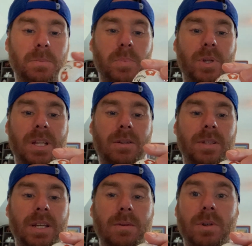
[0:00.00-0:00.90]
Put that
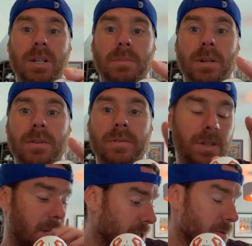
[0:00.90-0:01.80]
on there while I'm going through
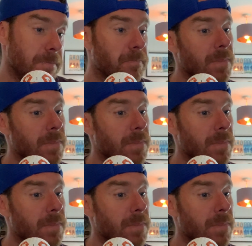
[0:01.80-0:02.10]
the next one.